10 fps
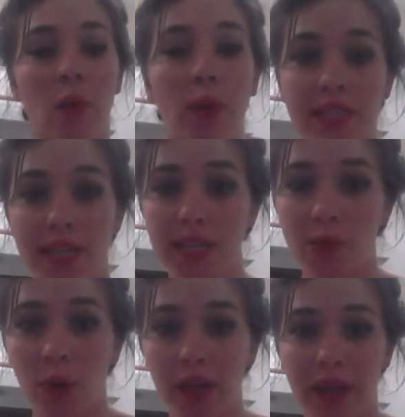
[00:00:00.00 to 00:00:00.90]
Once it is
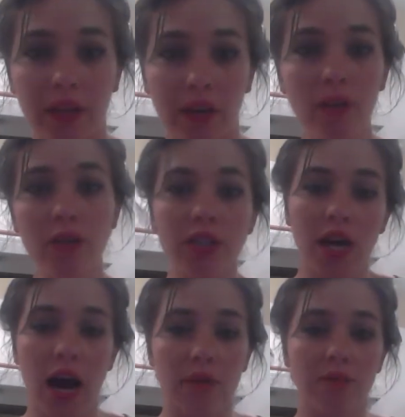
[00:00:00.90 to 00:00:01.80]
boiling though,
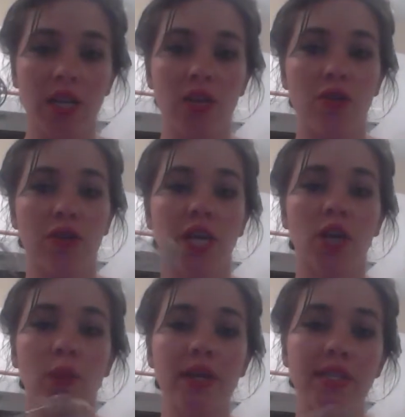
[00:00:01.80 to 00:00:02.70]
you can take
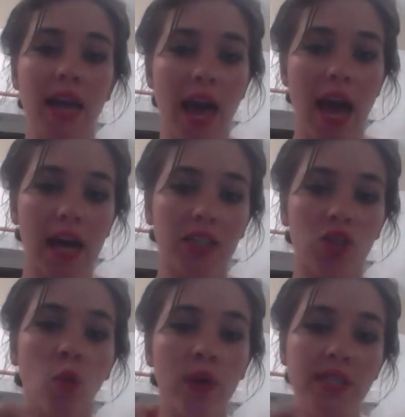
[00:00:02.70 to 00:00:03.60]
your whisk
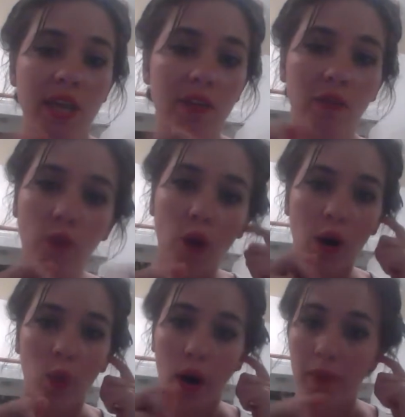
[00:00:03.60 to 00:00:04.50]
and whisk it
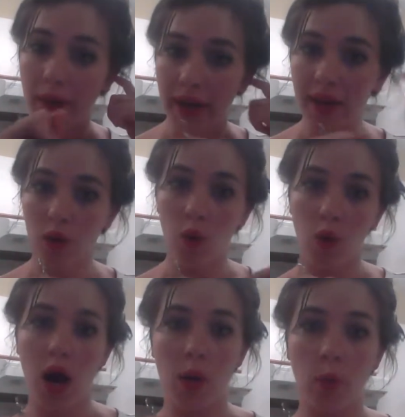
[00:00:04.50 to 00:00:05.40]
for 1 minute
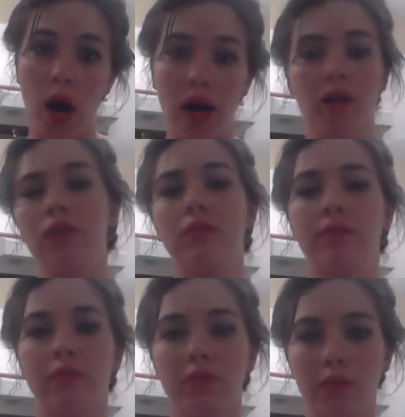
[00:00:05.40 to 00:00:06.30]
while
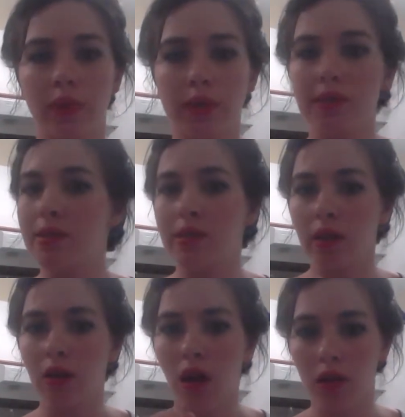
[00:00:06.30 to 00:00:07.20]
it's
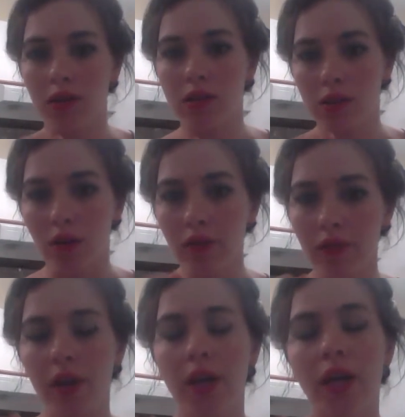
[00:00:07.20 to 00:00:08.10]
still on the stove.